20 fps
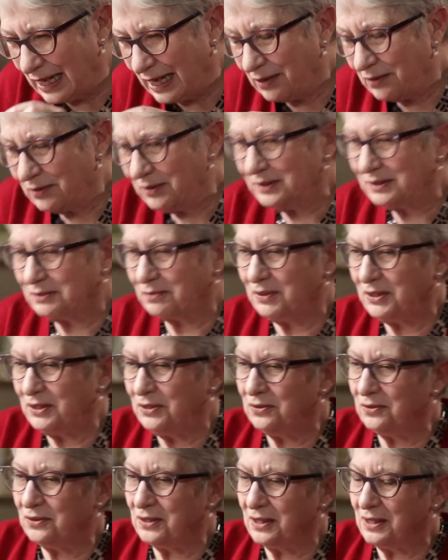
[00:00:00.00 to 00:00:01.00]
errors when
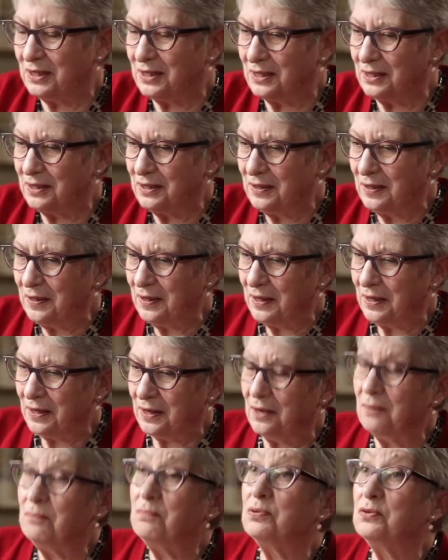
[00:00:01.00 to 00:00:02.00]
you are
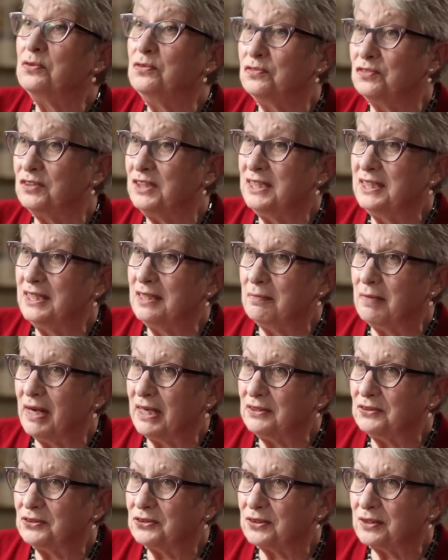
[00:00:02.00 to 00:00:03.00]
proofreading a
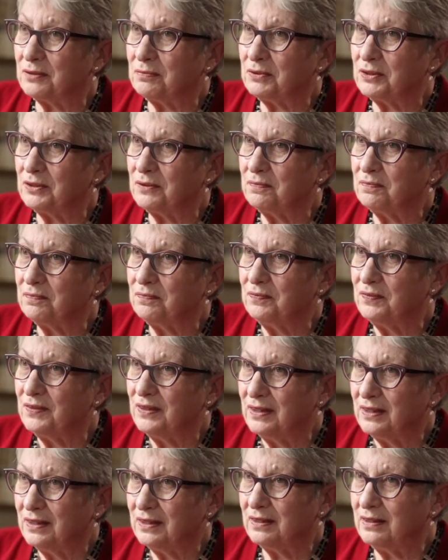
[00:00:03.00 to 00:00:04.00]
manuscript?
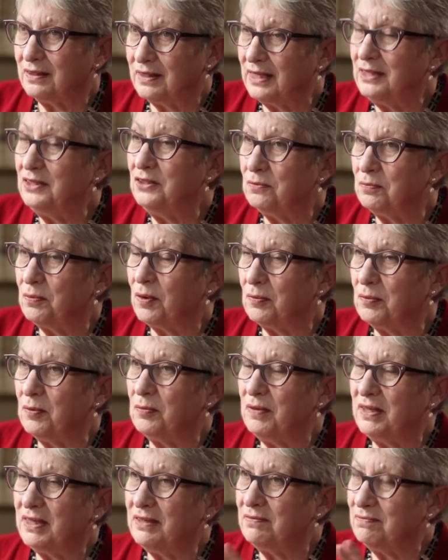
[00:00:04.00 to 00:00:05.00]
Then you're
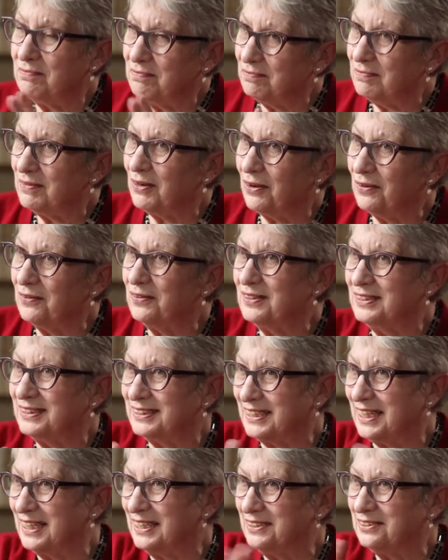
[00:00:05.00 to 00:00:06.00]
probably on the
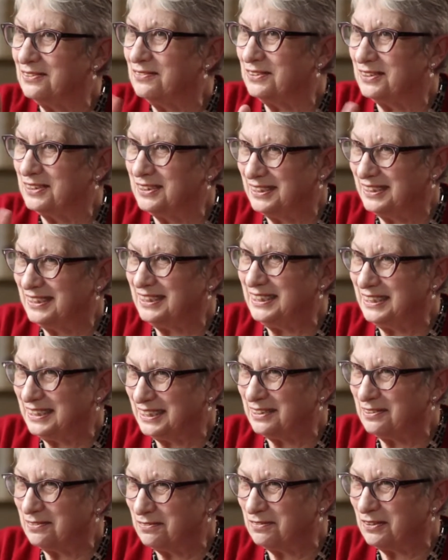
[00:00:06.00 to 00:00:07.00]
side of the
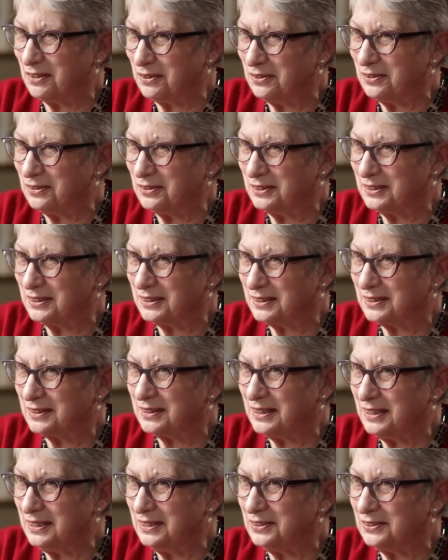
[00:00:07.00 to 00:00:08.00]
detail focus
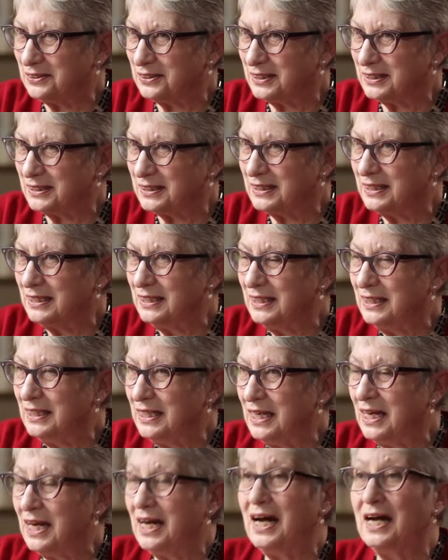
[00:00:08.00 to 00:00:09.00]
interest.
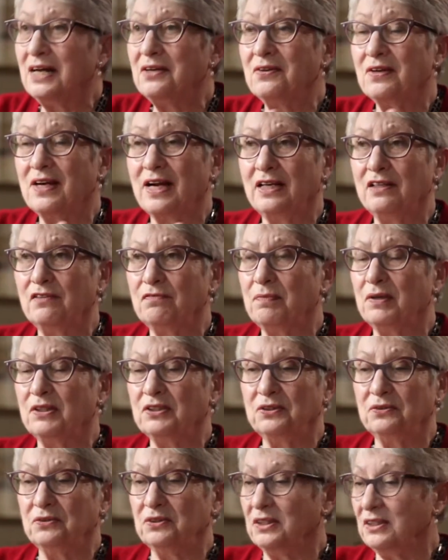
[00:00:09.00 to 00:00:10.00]
Are you a kind of
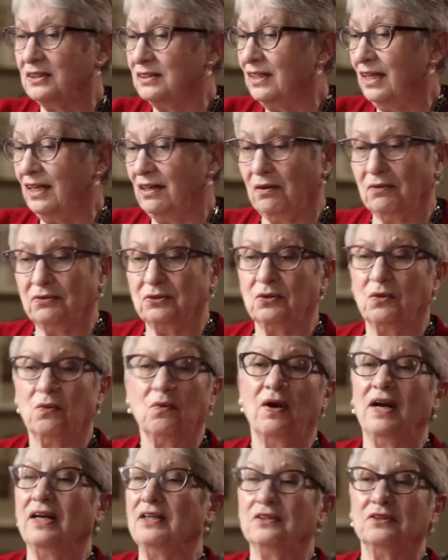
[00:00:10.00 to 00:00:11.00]
person who thinks that looks
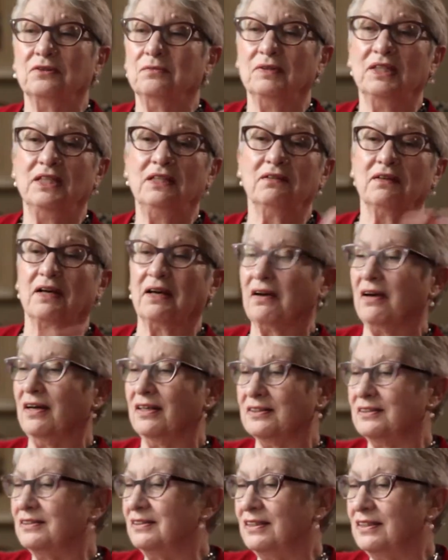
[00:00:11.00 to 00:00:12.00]
all right to me? I
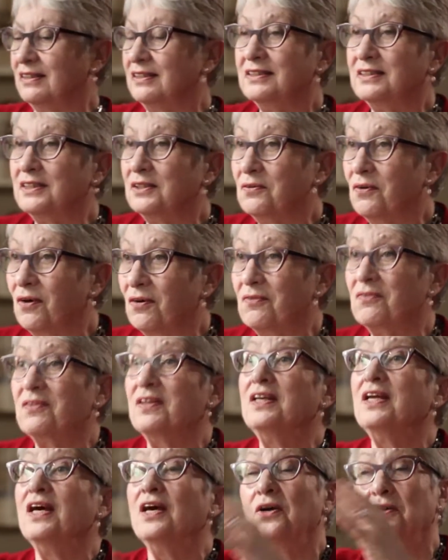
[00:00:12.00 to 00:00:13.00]
can't see anything wrong with
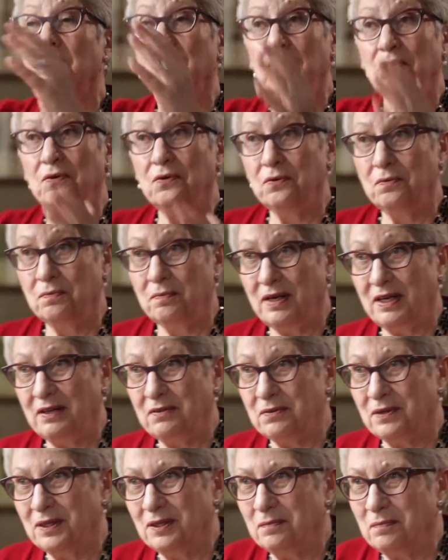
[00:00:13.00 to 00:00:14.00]
it. You
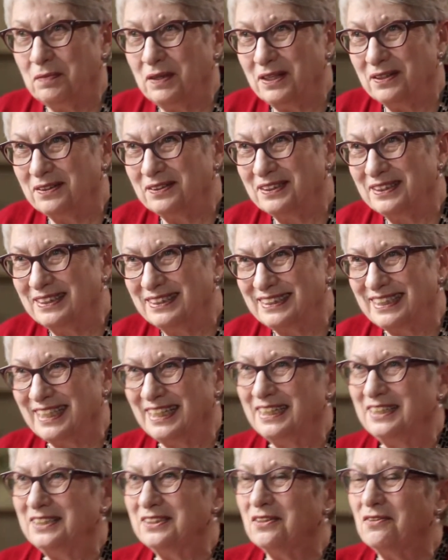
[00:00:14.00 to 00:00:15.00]
may well be on the
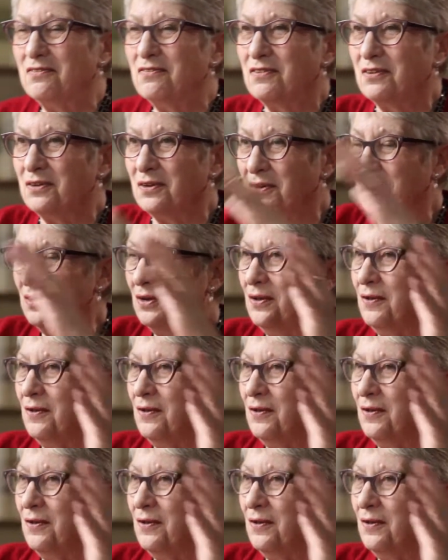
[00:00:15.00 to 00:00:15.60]
side of the